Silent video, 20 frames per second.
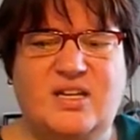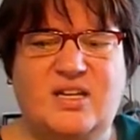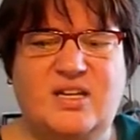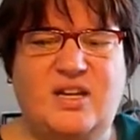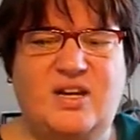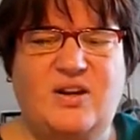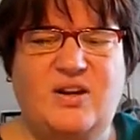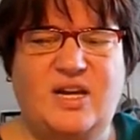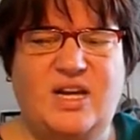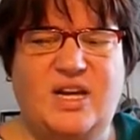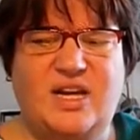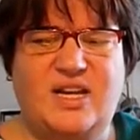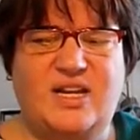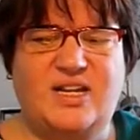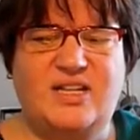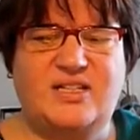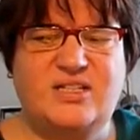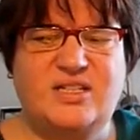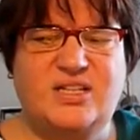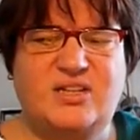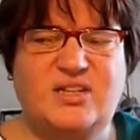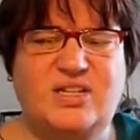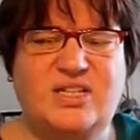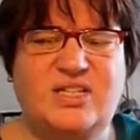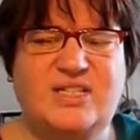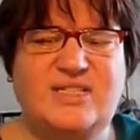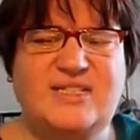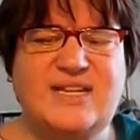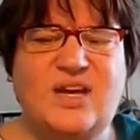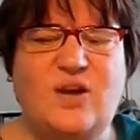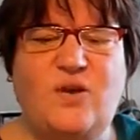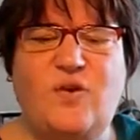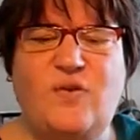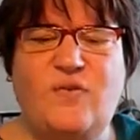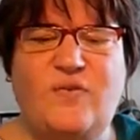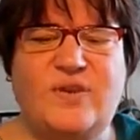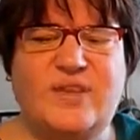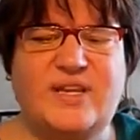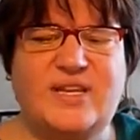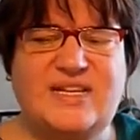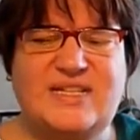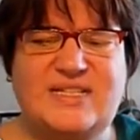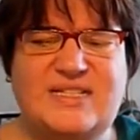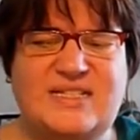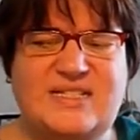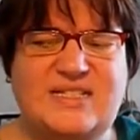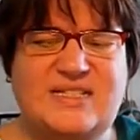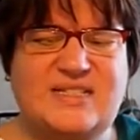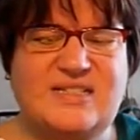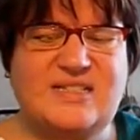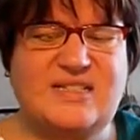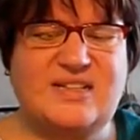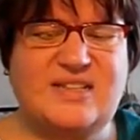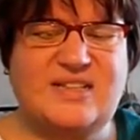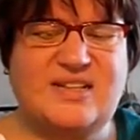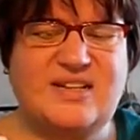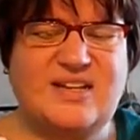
you know, again, you can just go over this.